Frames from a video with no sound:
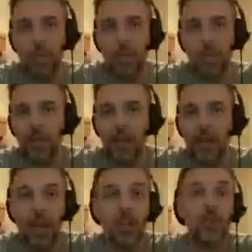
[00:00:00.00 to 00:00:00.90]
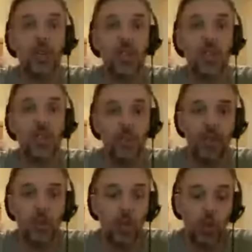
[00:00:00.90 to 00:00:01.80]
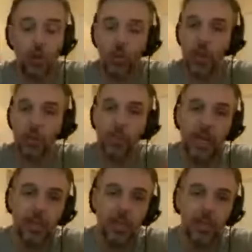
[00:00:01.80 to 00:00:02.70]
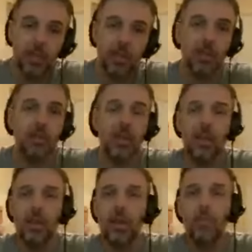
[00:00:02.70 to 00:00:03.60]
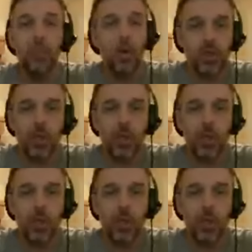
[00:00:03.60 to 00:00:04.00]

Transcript: sets have had interesting minifigures and cool little bases, and yeah.